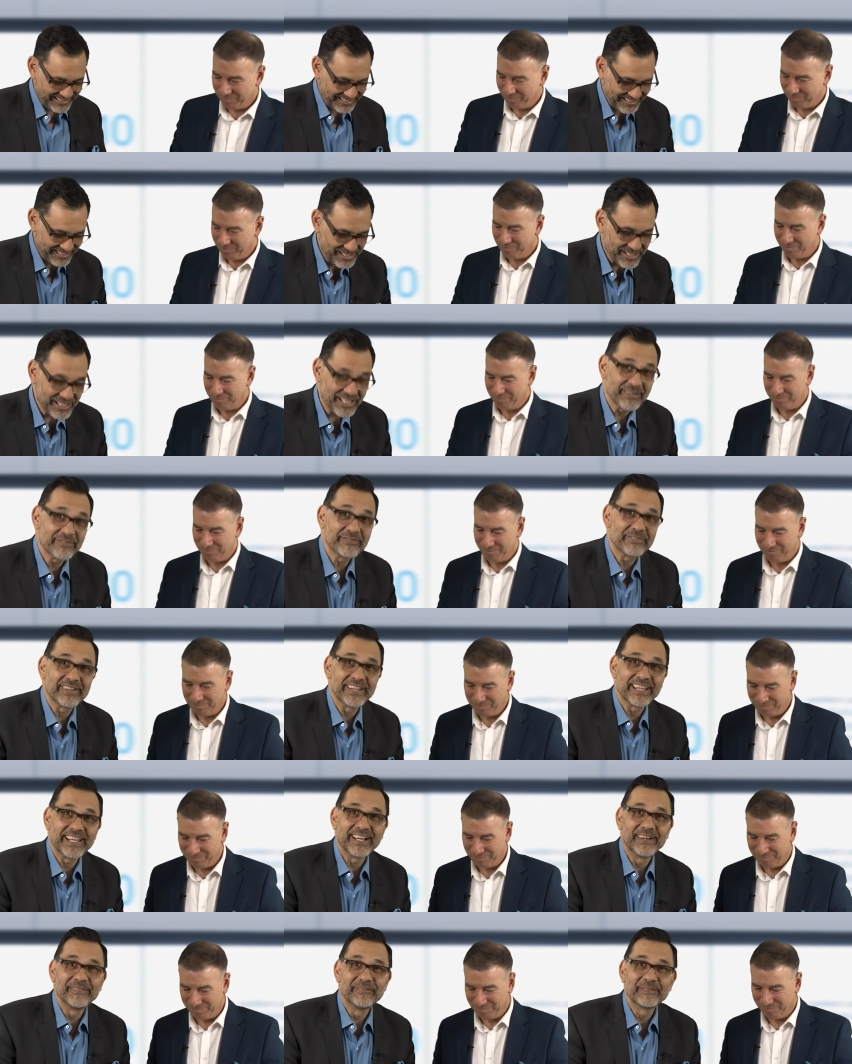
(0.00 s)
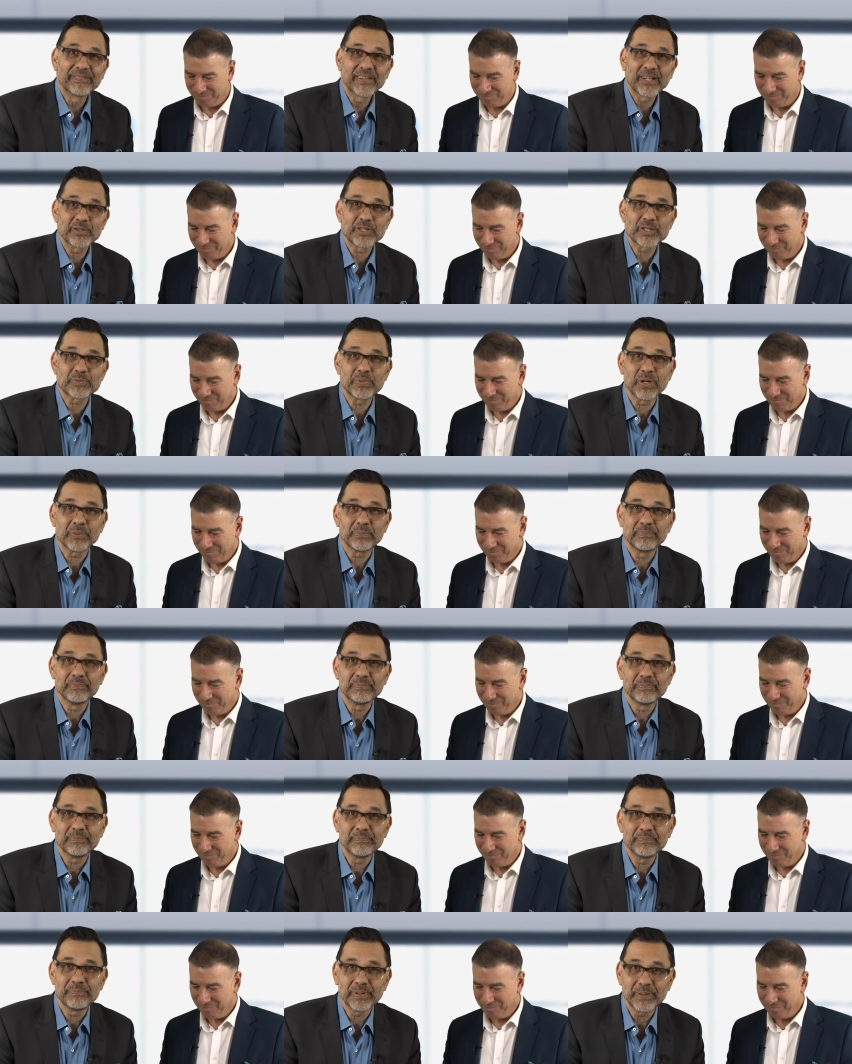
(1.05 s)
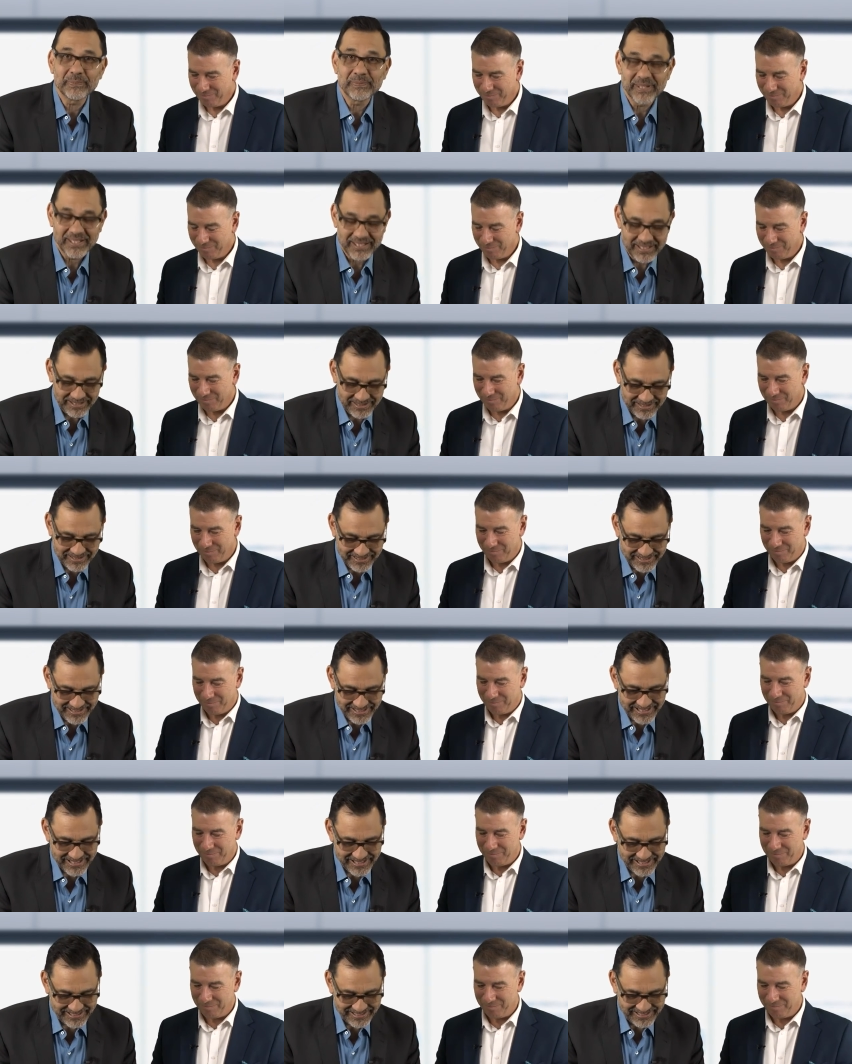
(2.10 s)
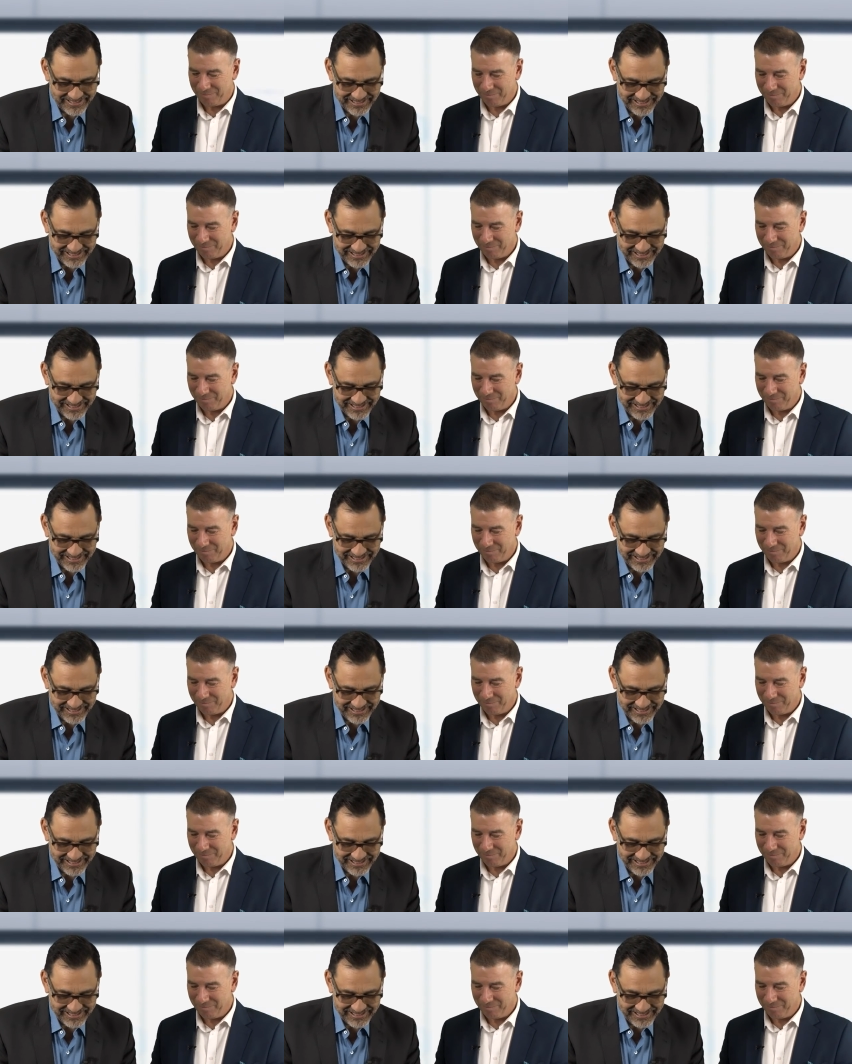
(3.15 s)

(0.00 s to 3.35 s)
Speaker 1: let's see if we, um, I'll just pop, pop that in there.